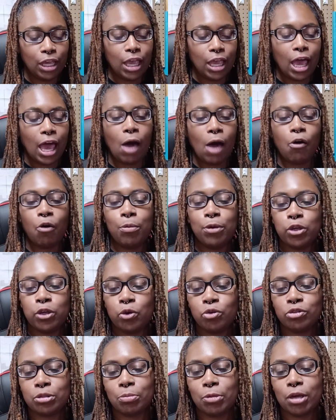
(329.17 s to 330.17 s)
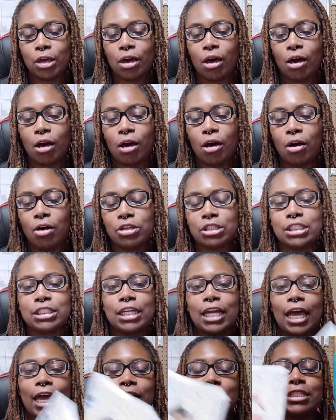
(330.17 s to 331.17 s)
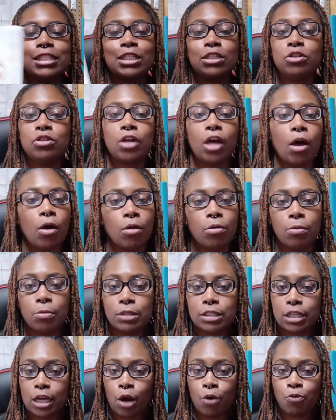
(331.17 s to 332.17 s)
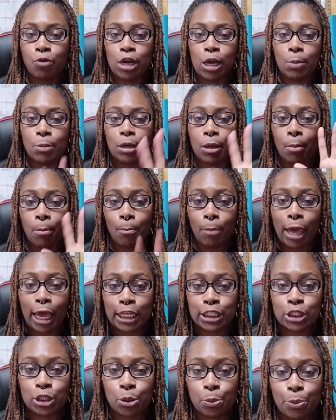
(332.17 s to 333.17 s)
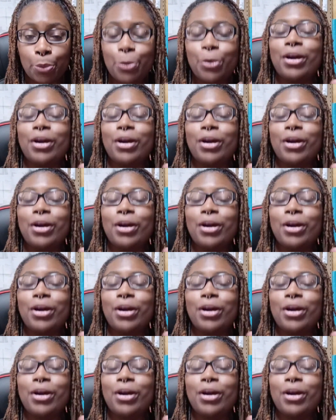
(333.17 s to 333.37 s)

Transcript: I will be using McCall's not, not let me stop rambling. Back to the point.